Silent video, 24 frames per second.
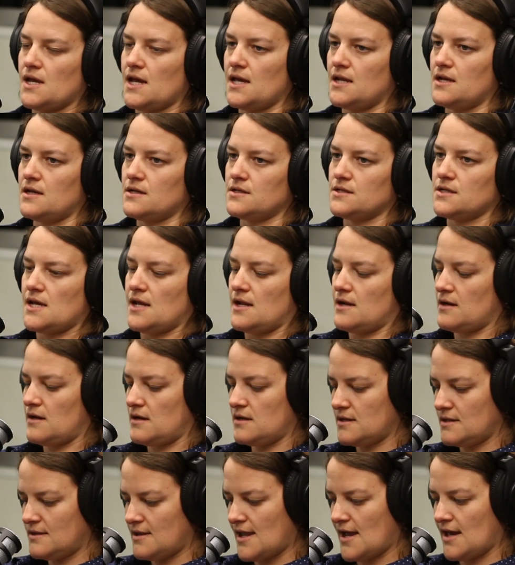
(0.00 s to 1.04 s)

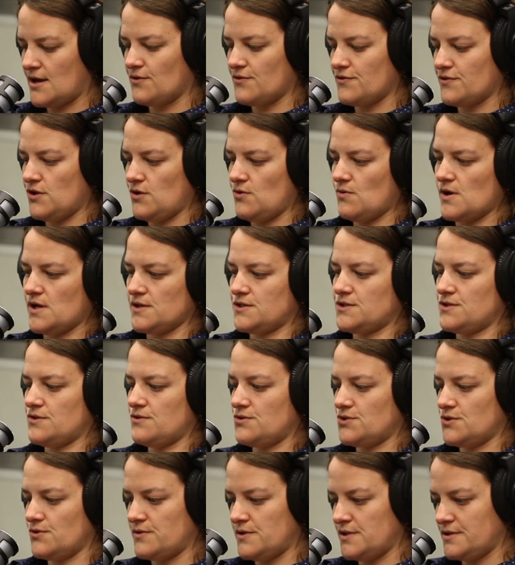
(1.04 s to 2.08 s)
And cattle in the U.S.,
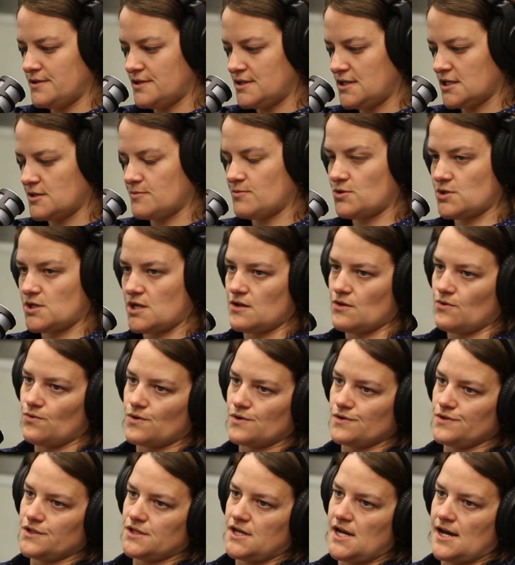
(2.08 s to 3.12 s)
there's only 6% of the
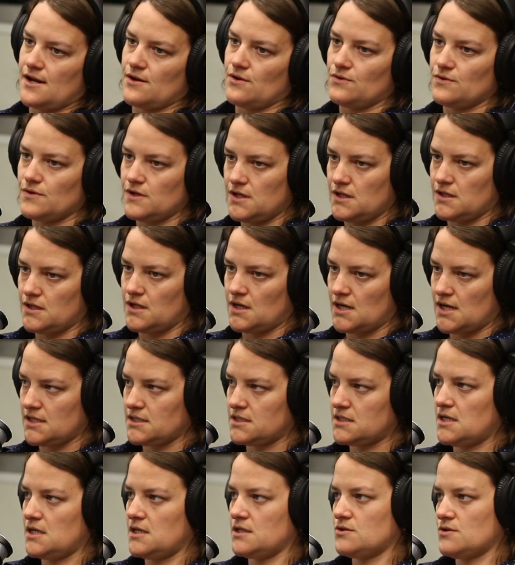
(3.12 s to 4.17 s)
world's cattle in the United
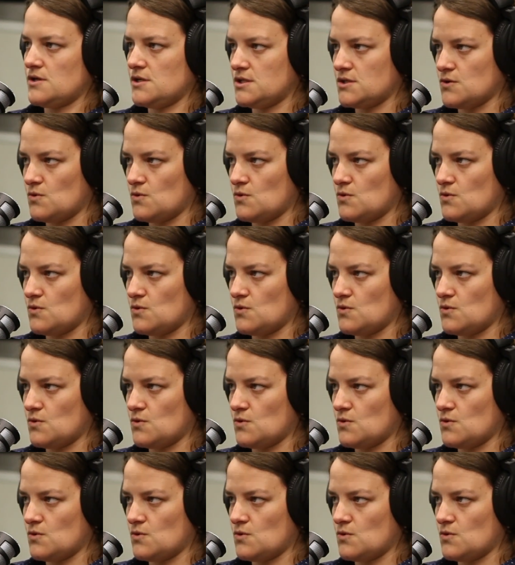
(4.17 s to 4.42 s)
States, right?